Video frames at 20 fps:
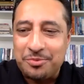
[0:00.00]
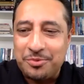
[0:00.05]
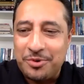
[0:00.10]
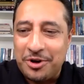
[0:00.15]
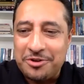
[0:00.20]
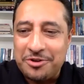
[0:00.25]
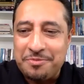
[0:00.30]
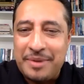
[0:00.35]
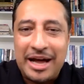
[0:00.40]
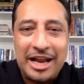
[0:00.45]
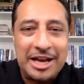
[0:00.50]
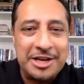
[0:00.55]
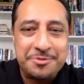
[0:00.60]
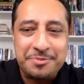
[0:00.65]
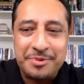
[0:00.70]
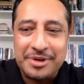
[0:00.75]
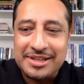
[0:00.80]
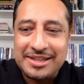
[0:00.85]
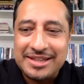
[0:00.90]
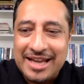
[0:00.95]
Wealth
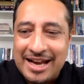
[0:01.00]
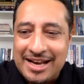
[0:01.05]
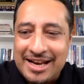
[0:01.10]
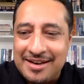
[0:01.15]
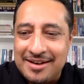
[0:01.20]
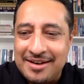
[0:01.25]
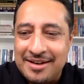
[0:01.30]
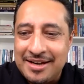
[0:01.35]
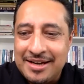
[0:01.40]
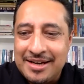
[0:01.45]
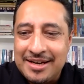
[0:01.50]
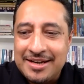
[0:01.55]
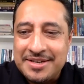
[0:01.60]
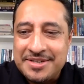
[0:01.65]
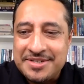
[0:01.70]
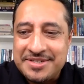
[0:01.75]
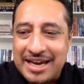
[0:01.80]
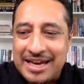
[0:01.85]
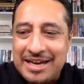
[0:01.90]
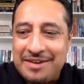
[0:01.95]
Management, then
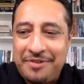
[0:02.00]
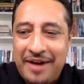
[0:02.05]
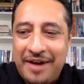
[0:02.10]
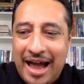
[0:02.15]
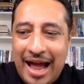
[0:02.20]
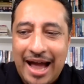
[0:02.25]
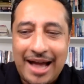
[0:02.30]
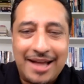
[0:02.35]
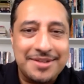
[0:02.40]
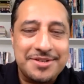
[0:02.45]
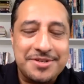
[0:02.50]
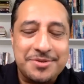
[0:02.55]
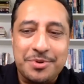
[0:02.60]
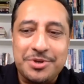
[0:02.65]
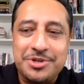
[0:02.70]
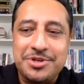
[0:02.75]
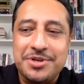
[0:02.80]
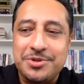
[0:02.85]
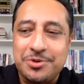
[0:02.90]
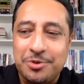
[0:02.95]
Safe Hands,
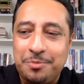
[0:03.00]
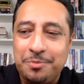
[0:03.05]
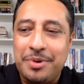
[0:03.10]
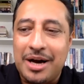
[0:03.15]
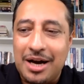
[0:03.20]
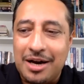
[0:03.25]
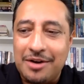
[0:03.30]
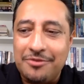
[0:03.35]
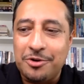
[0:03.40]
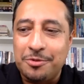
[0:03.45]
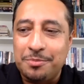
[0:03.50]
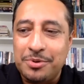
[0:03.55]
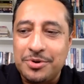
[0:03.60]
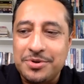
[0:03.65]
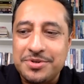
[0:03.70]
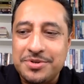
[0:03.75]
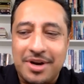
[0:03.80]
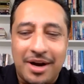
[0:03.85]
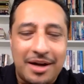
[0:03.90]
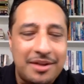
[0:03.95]
which is all part of your Blue
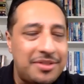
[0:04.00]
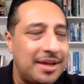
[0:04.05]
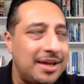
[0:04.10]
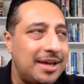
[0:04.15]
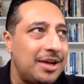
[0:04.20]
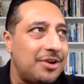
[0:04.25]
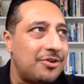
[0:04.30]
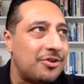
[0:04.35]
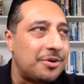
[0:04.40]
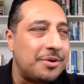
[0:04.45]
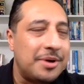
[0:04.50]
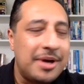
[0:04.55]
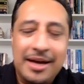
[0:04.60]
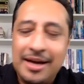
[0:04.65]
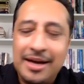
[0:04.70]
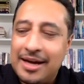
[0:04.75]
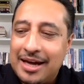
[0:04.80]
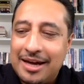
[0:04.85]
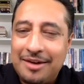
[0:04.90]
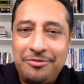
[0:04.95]
Sky Thinking Group.
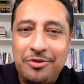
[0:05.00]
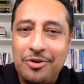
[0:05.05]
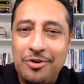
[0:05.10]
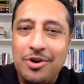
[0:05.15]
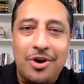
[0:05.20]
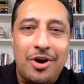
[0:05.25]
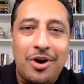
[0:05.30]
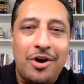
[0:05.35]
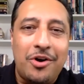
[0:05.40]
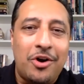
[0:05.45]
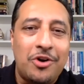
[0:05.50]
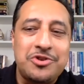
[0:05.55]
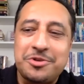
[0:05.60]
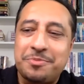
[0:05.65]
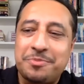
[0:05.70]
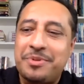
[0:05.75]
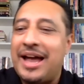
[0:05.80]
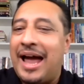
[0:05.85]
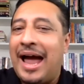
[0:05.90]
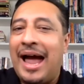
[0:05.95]
If you're not an
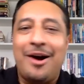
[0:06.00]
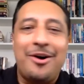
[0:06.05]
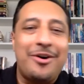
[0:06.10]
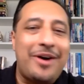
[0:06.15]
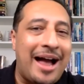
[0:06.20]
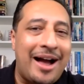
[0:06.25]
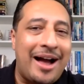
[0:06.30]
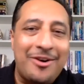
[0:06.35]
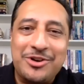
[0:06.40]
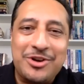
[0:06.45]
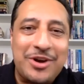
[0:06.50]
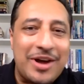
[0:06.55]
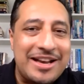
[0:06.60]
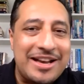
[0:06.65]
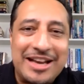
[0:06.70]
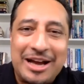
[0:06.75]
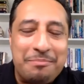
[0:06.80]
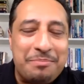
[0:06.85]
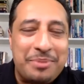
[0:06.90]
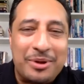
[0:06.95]
entrepreneur, how do you end
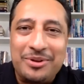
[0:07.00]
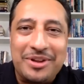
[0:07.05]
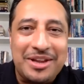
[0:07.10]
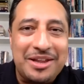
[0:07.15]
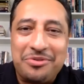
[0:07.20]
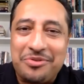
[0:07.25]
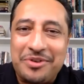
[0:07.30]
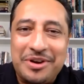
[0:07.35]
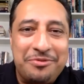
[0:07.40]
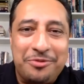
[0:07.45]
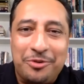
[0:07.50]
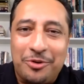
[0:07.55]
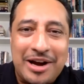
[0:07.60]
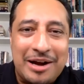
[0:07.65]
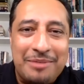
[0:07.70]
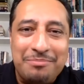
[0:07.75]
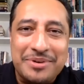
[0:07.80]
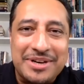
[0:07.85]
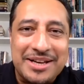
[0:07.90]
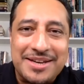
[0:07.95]
up building 3-4
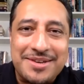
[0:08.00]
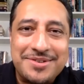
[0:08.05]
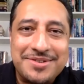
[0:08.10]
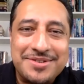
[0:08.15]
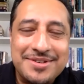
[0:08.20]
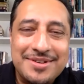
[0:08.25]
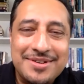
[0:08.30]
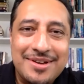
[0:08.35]
companies?